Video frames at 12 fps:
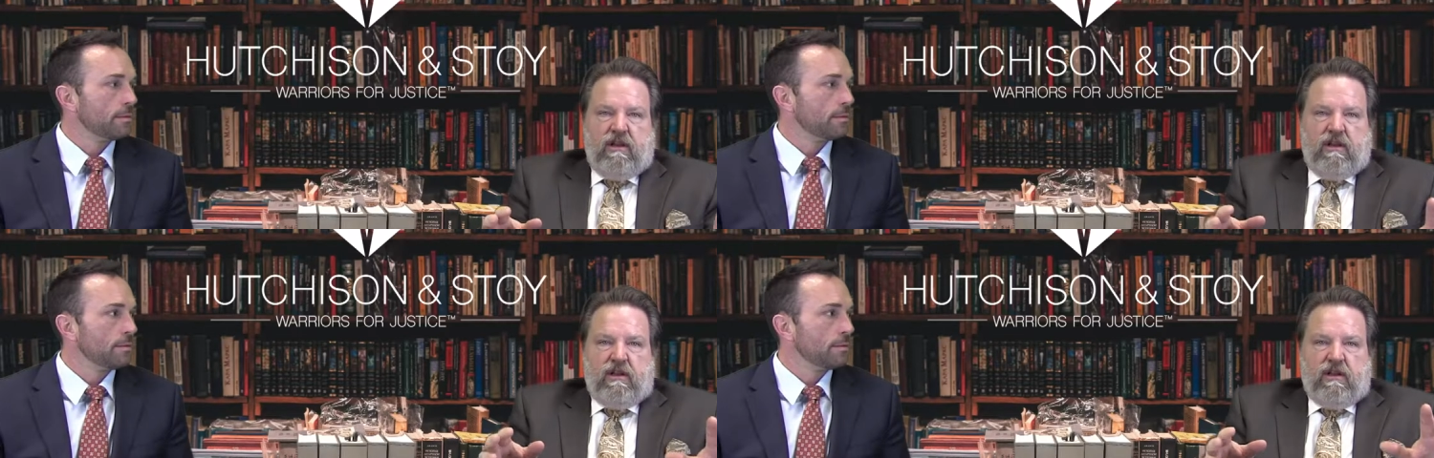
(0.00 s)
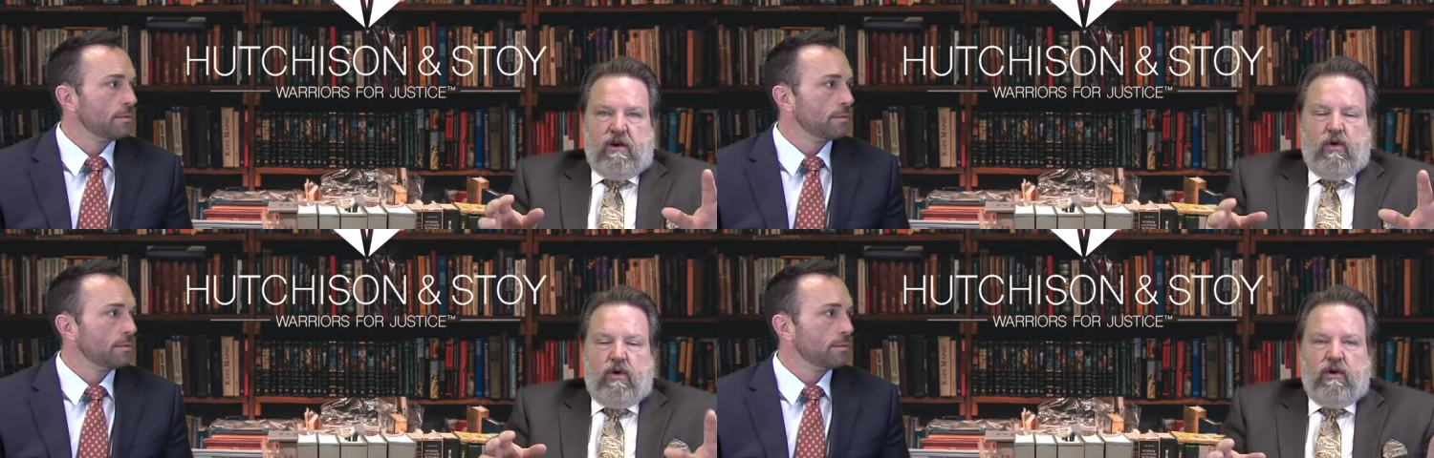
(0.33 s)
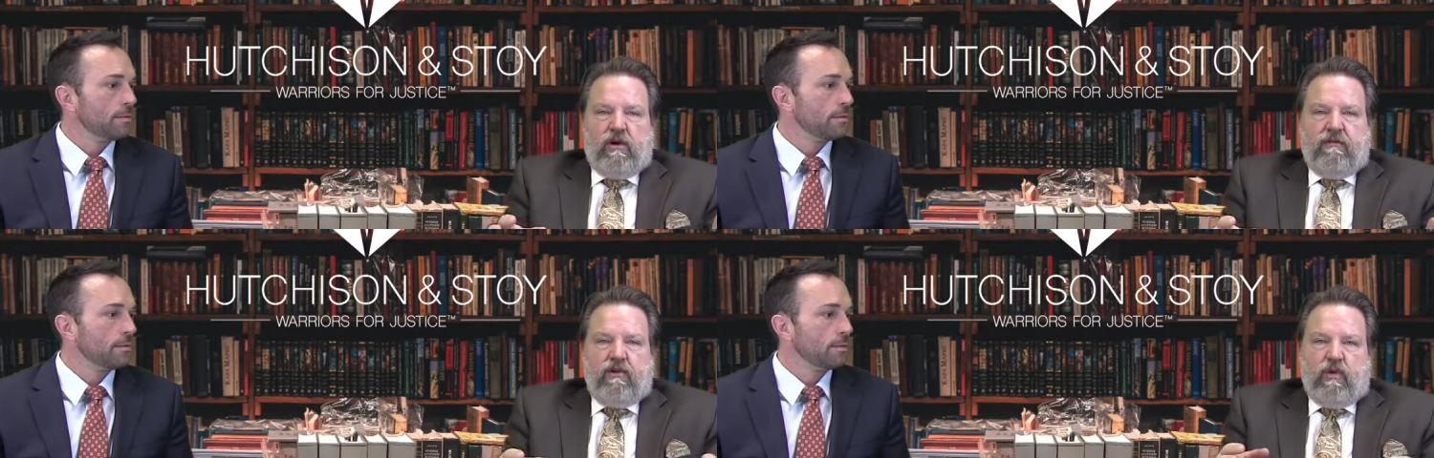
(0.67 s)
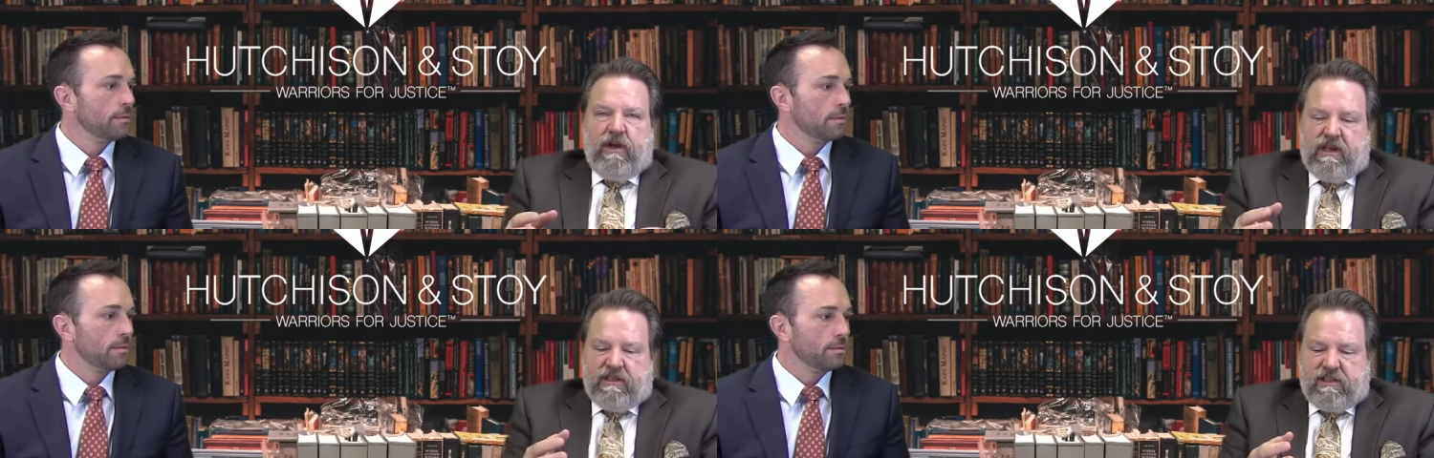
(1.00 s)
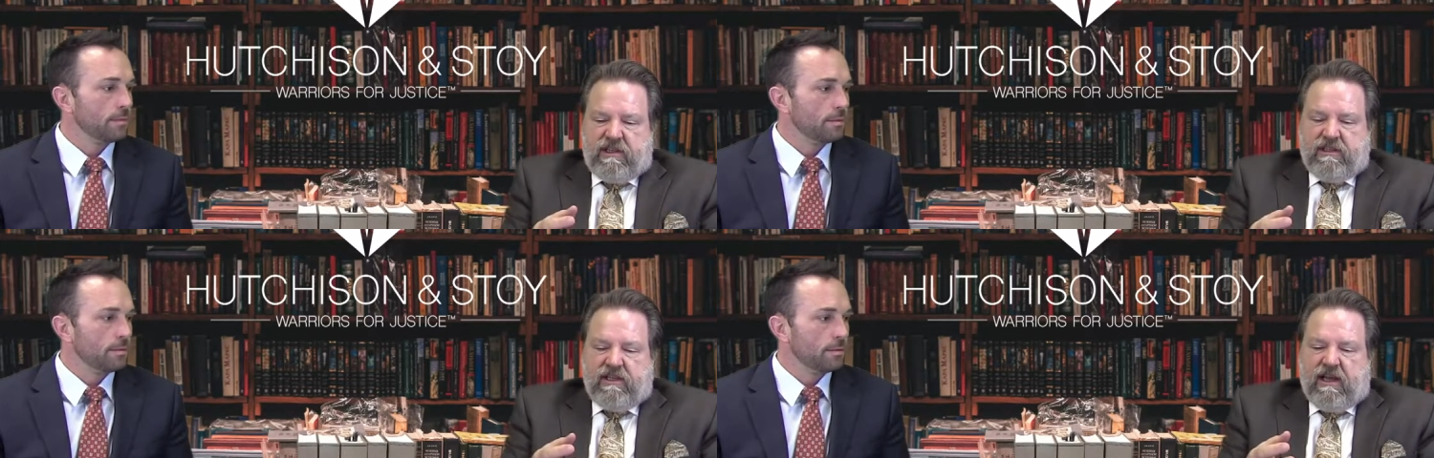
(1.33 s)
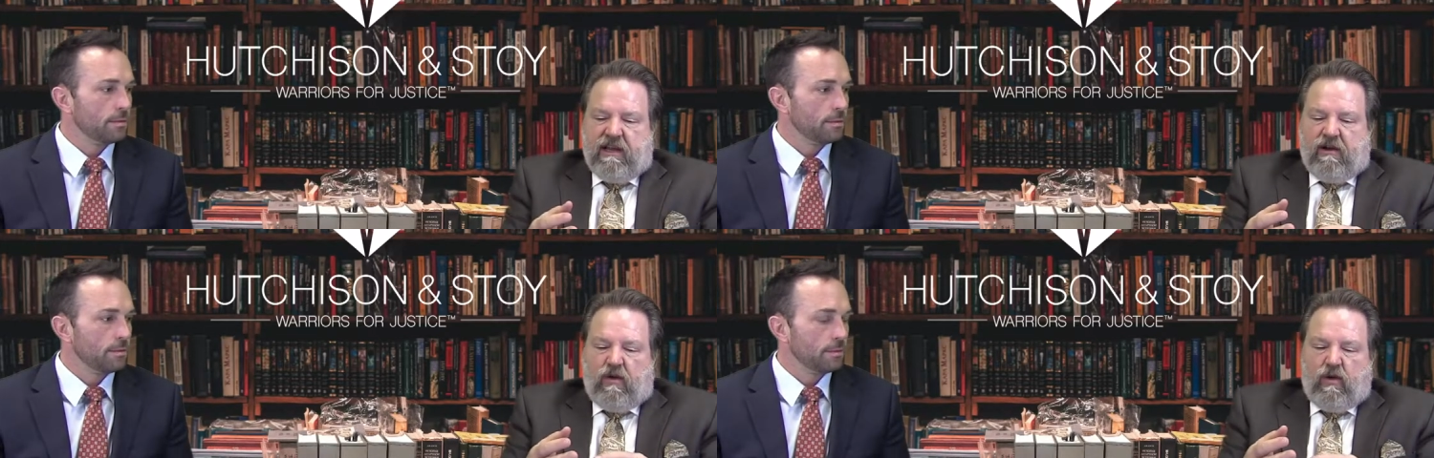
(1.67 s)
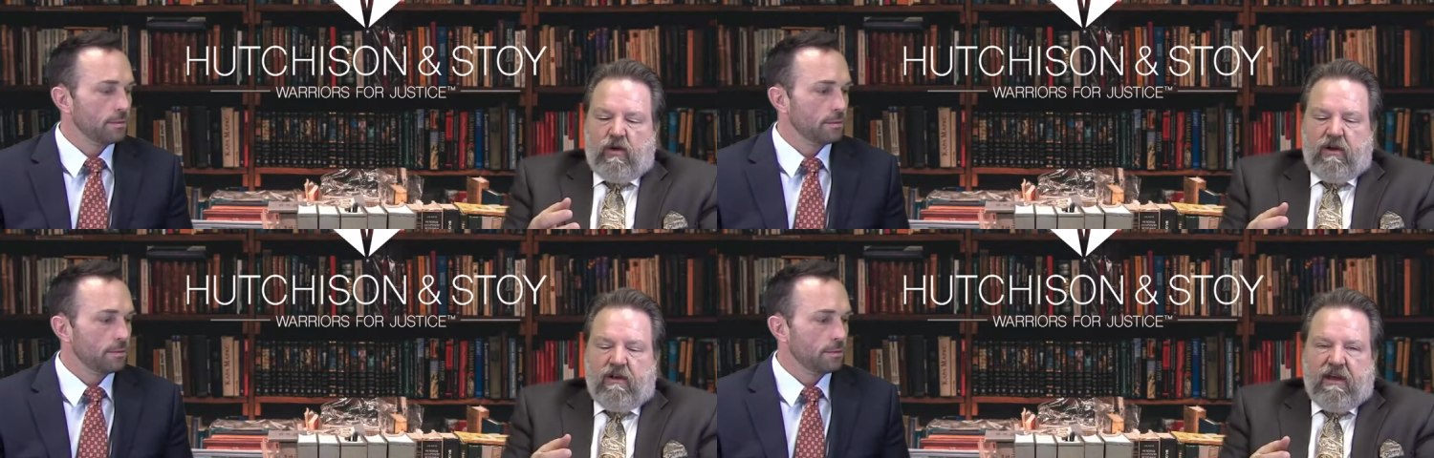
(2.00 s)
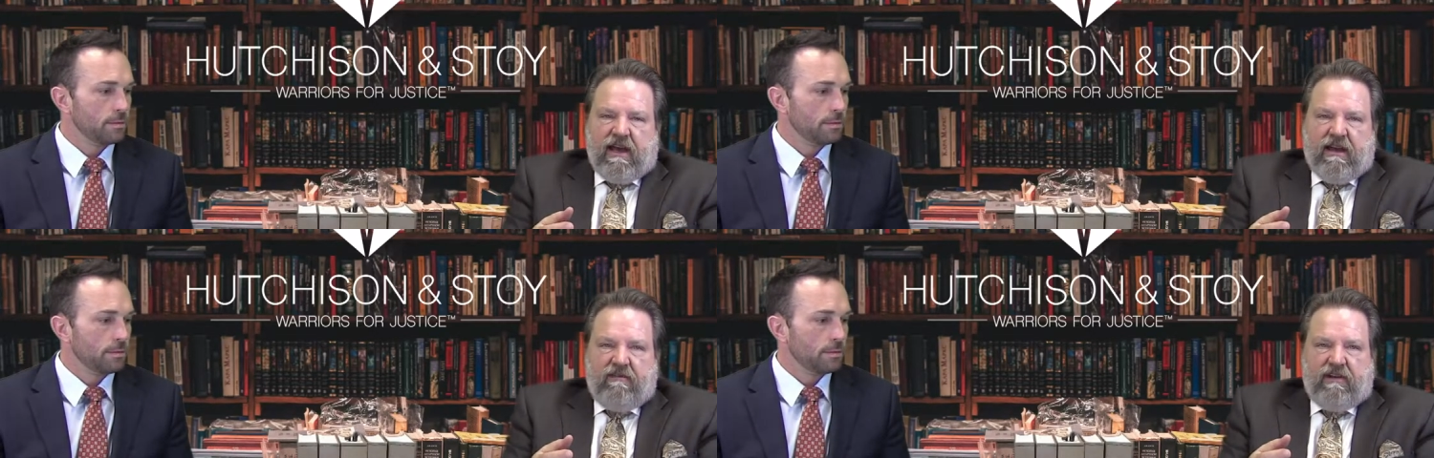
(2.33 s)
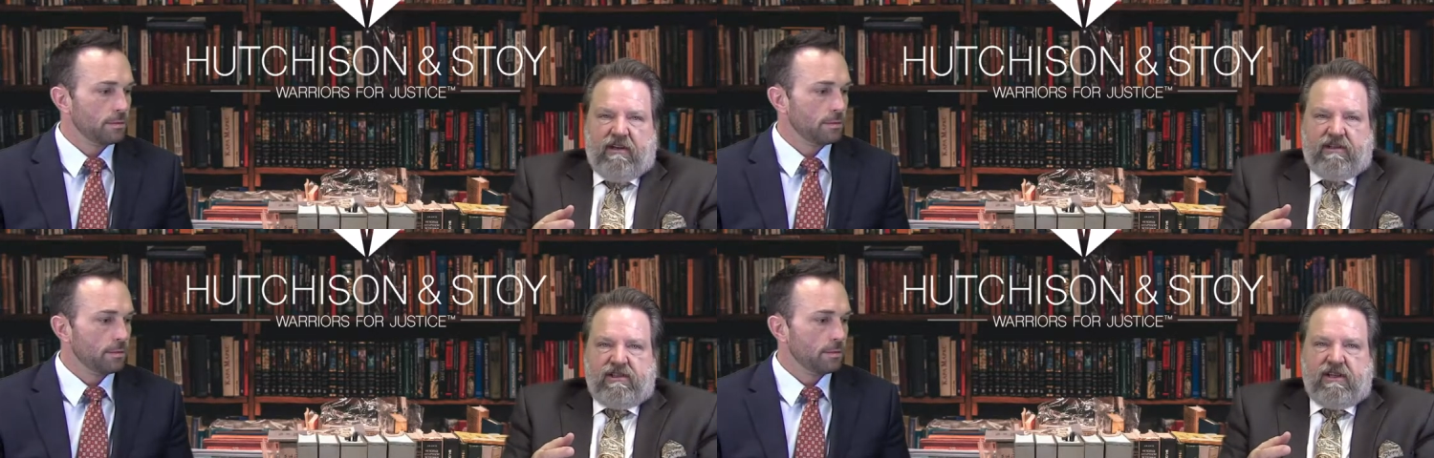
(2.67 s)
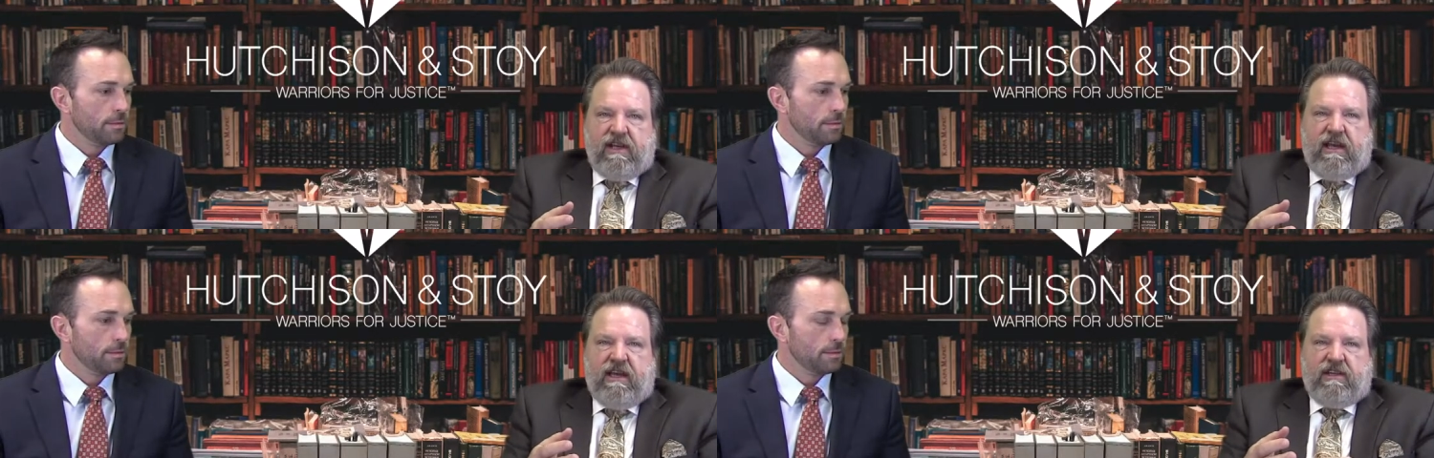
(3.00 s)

Speaker 1: The order of the witnesses and the order of the evidence